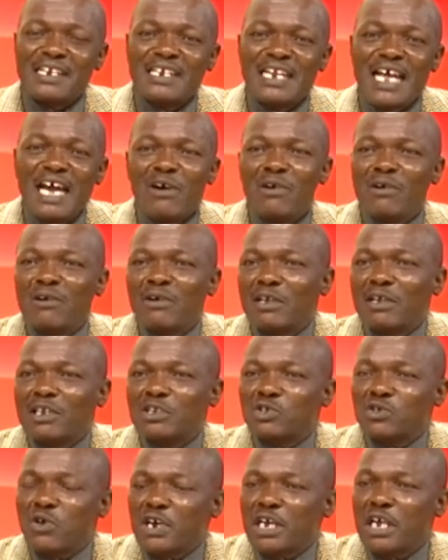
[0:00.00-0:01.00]
now
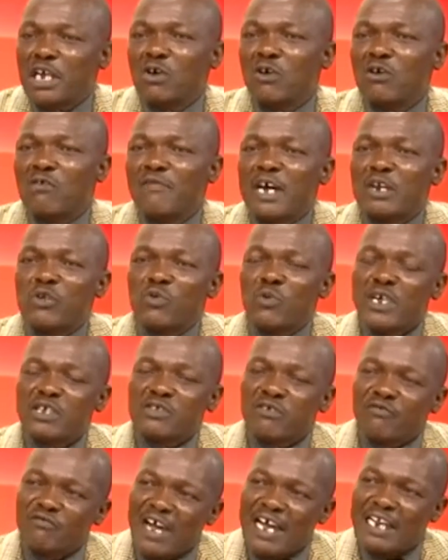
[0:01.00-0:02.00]
talking of an
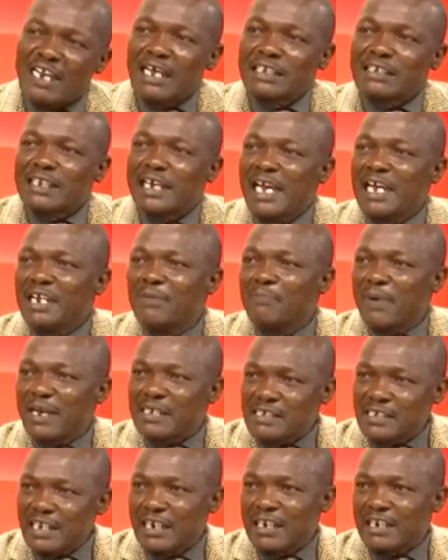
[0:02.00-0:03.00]
ways of fund at
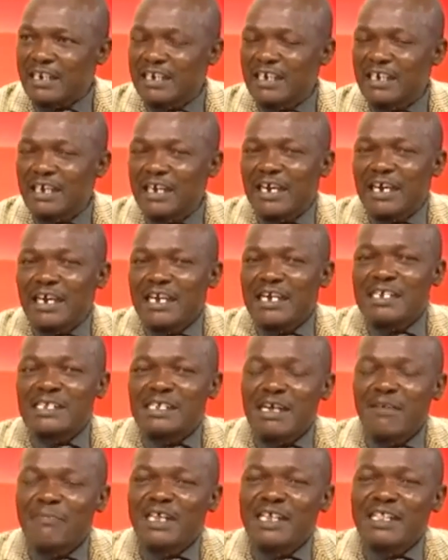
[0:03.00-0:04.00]
8% is
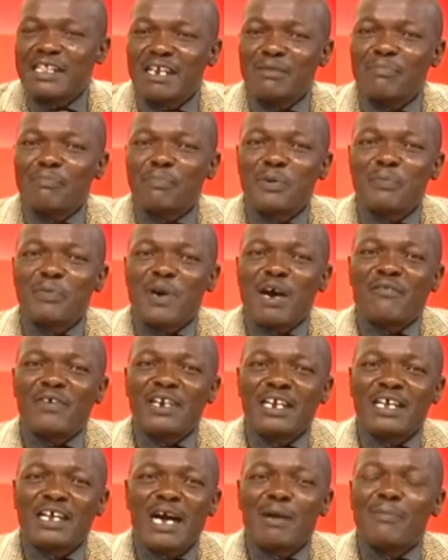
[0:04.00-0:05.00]
something that people have
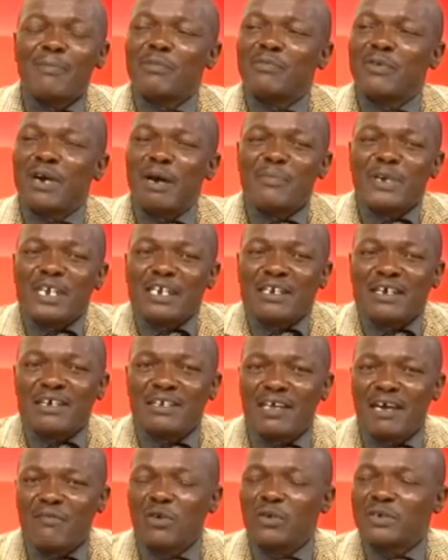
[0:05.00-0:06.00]
really come up, I mean,
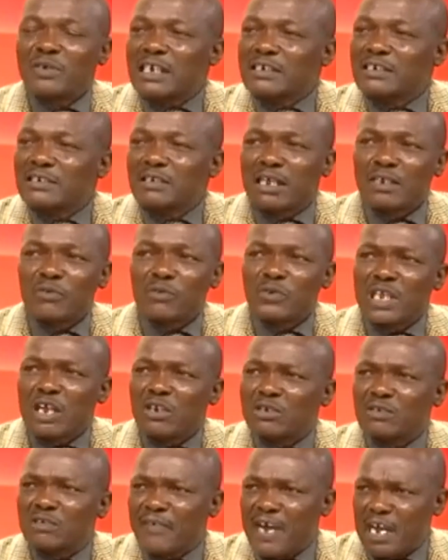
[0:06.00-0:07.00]
uh, they've looked at it at, with a
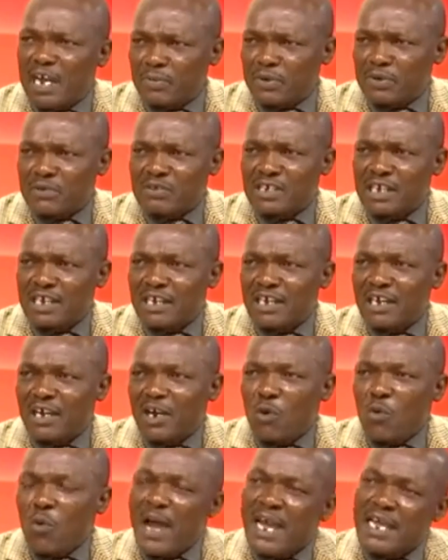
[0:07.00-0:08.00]
lot of eyebrows.
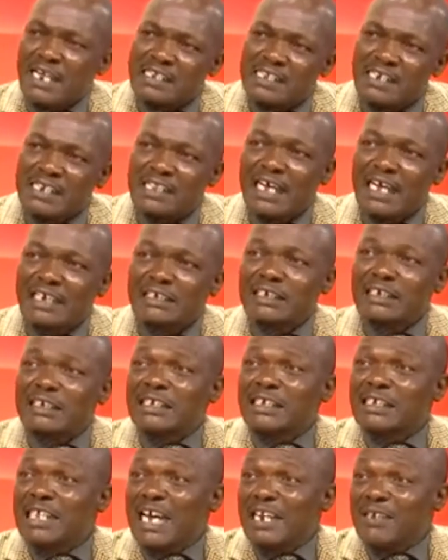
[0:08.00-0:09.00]
Why is it that
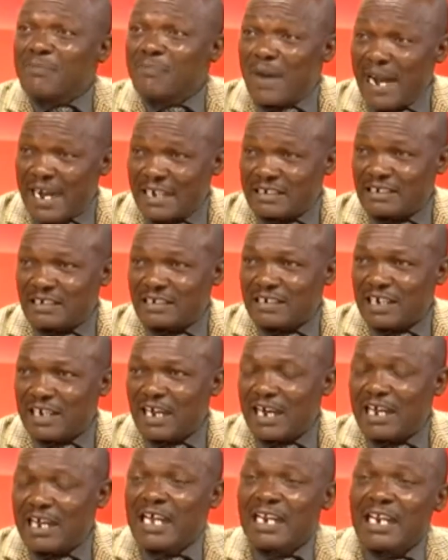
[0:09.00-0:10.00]
it is that much?
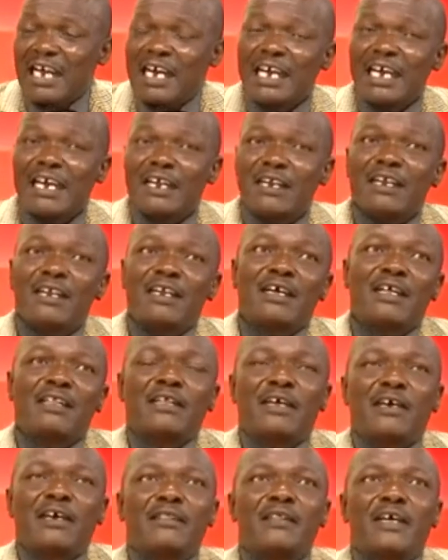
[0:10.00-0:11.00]
And then again,
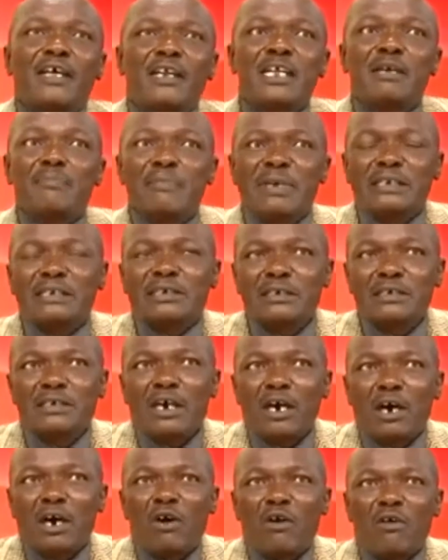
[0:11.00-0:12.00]
the, the limit
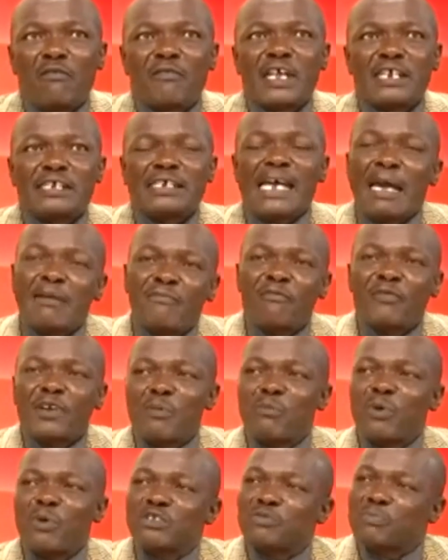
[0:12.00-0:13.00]
of the time
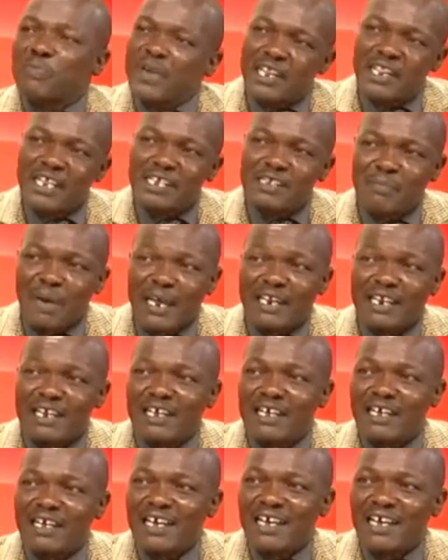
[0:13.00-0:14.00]
frame when to pay this money
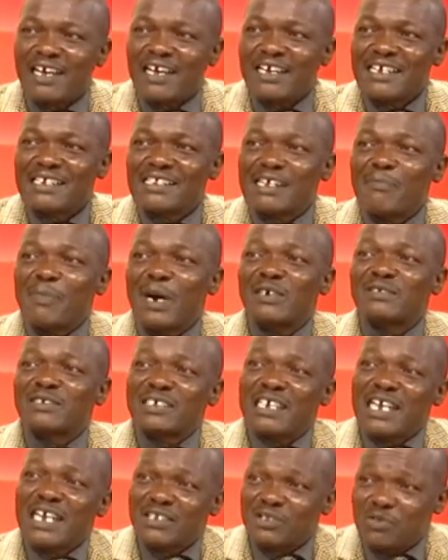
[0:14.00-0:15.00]
is
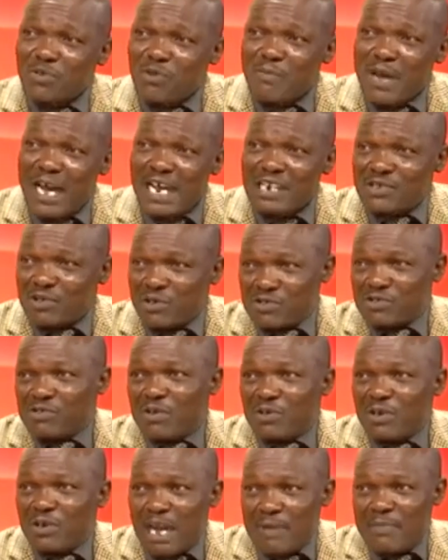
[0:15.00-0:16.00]
about, say, two months or
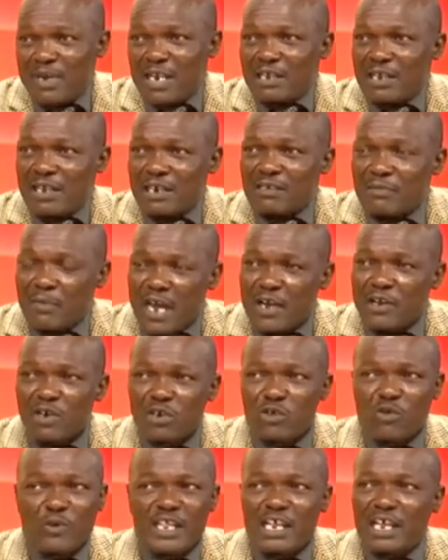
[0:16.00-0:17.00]
so. I mean, that, I
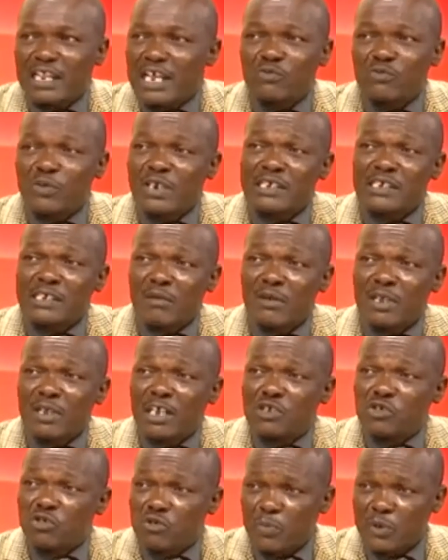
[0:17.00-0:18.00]
don't know whether that one is the,
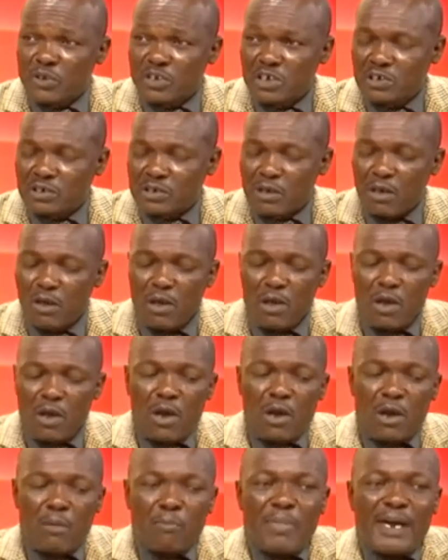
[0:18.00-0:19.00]
the true position.
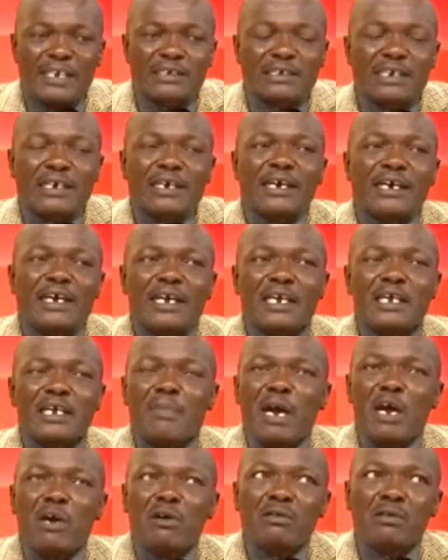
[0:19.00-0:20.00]
But uh,
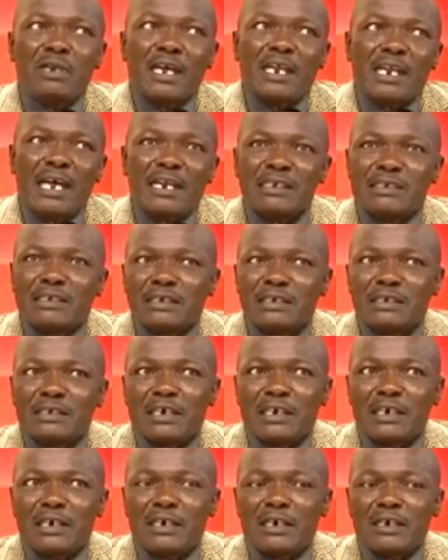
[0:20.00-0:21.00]
in my own analysis,
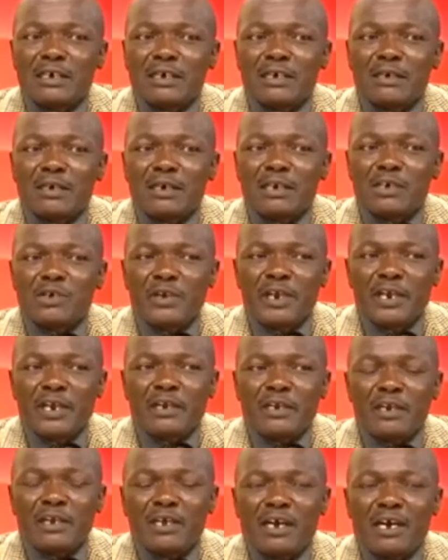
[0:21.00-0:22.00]
uh,
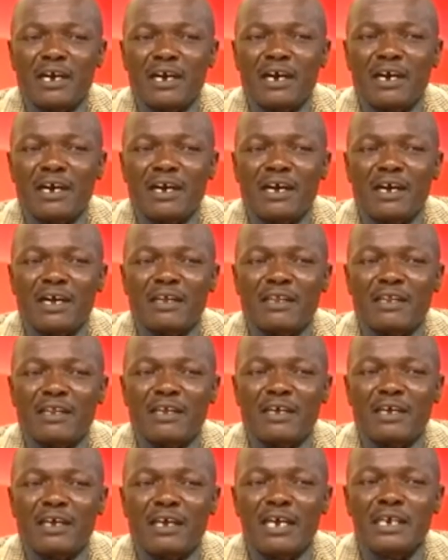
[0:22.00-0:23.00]
Doreen, uh,
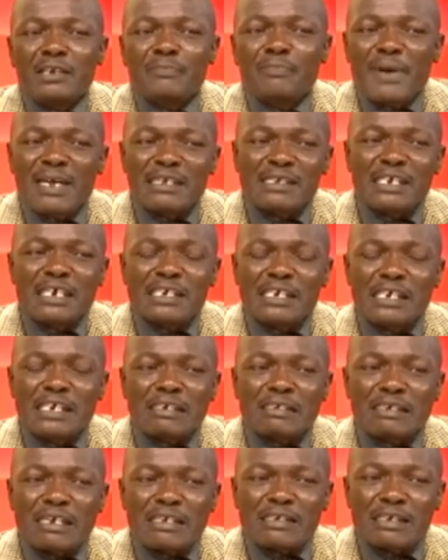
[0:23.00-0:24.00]
the 8%
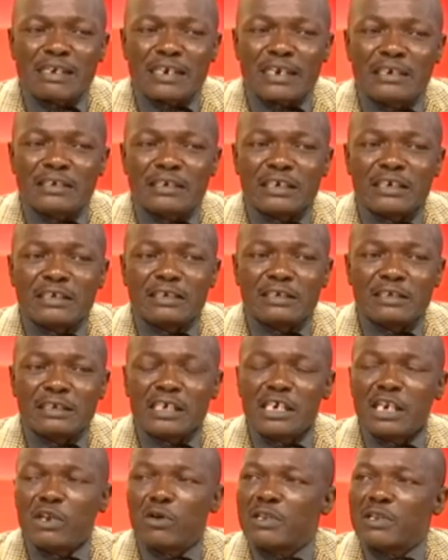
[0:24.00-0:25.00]
interest rate is
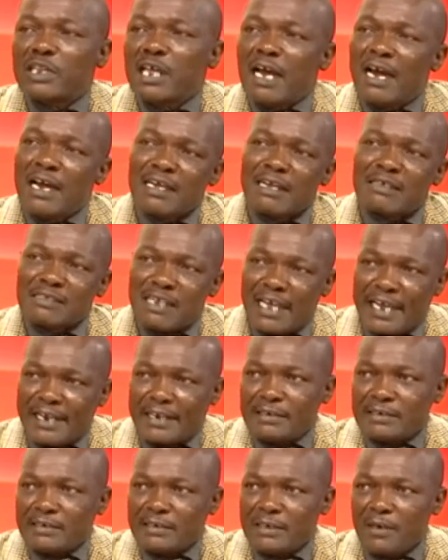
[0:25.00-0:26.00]
still on the higher
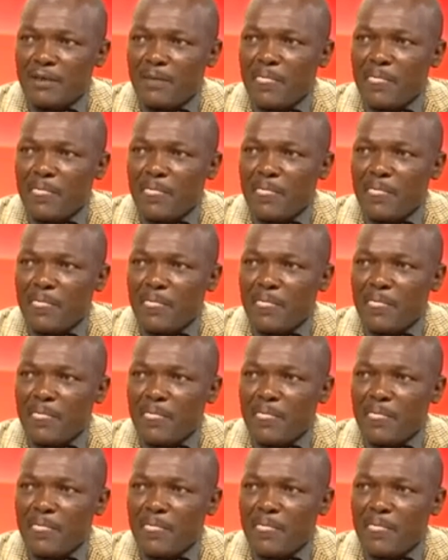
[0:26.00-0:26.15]
side.